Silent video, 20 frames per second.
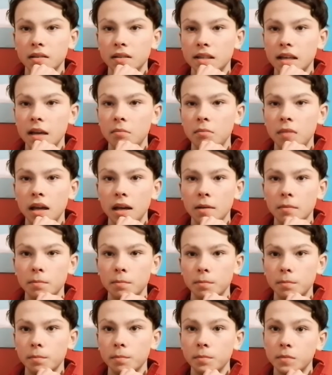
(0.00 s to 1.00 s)
10
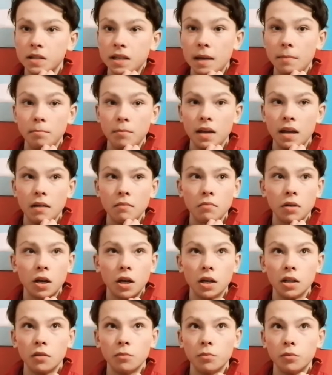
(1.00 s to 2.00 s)
men
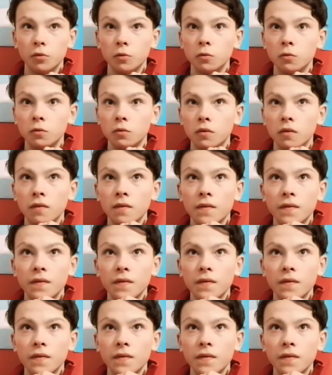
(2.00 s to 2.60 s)
behind the ball